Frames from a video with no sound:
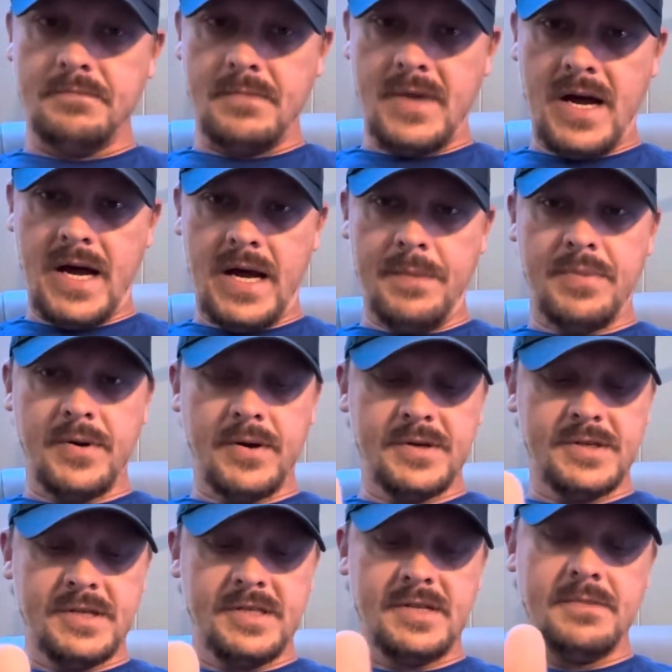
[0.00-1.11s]
I
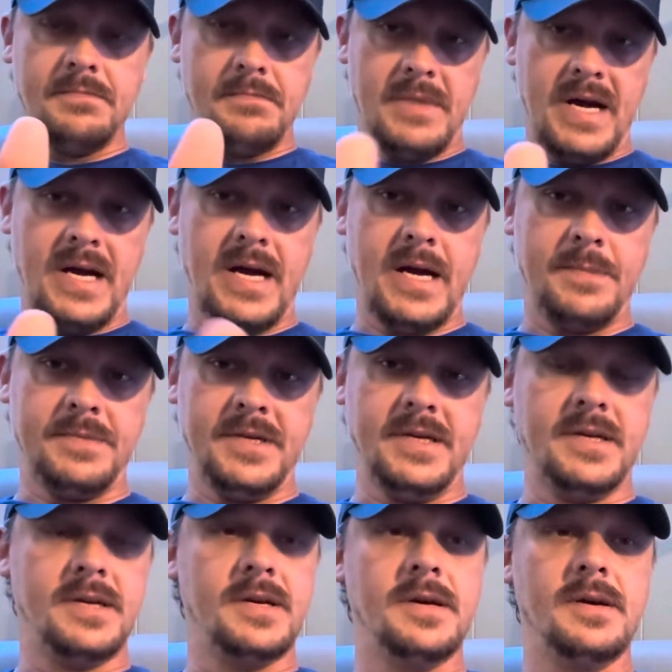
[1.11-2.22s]
purchased my Optic,
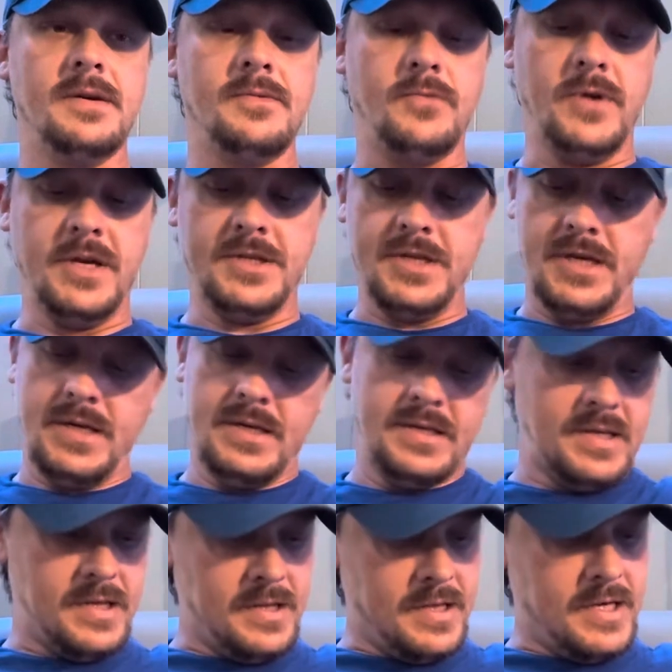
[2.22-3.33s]
which
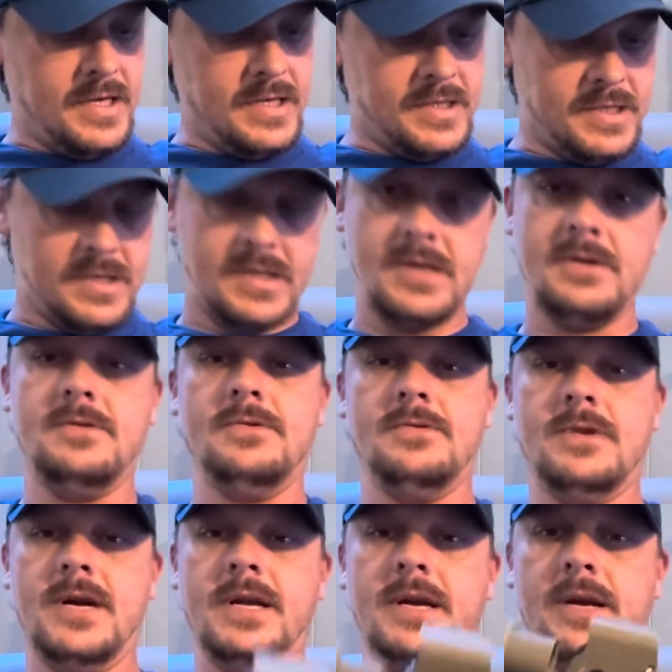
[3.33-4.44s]
is this
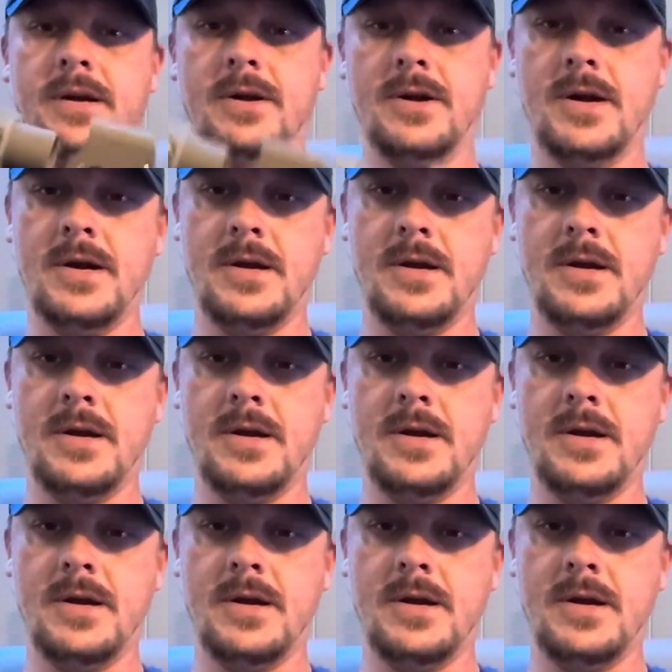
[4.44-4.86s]
right here.